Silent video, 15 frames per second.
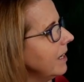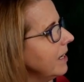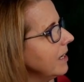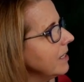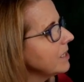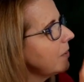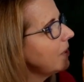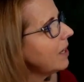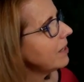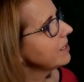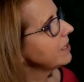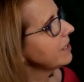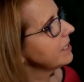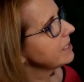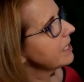So lots of
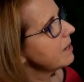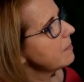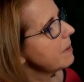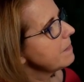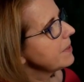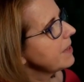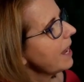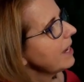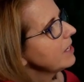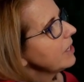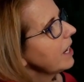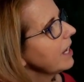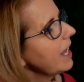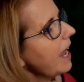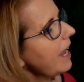things there. Remember, that
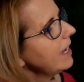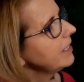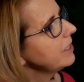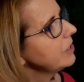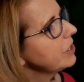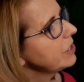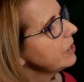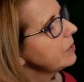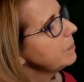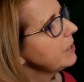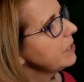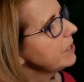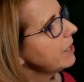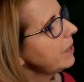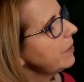can and should be
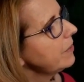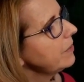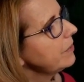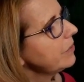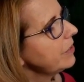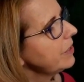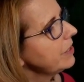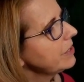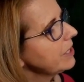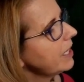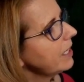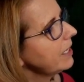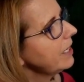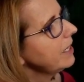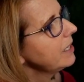shown
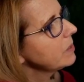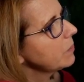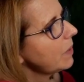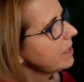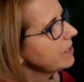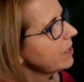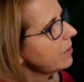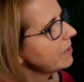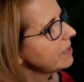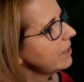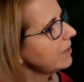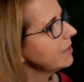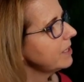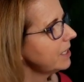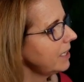vertically as well as
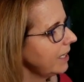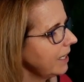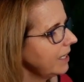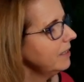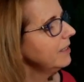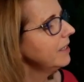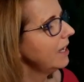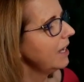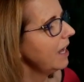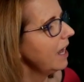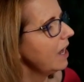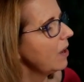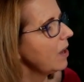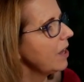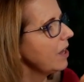horizontally.
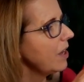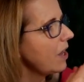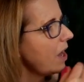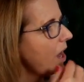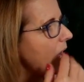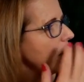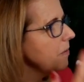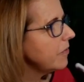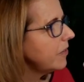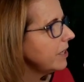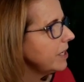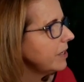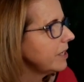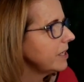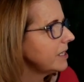Hopefully you
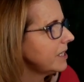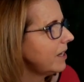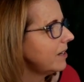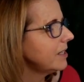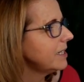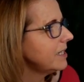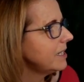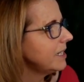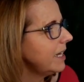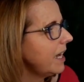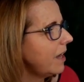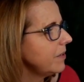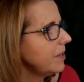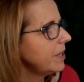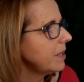can start to see how
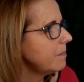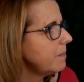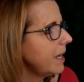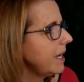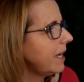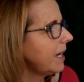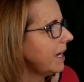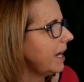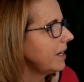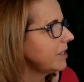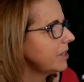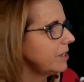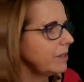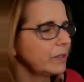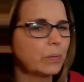you can make
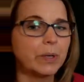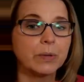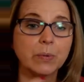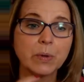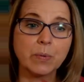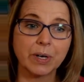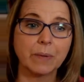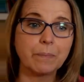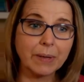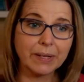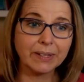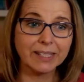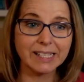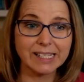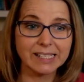connections with, we want to build
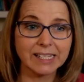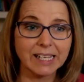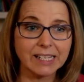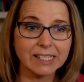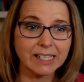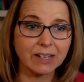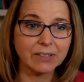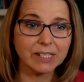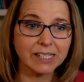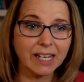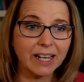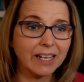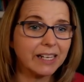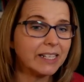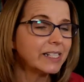these things
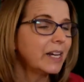outside.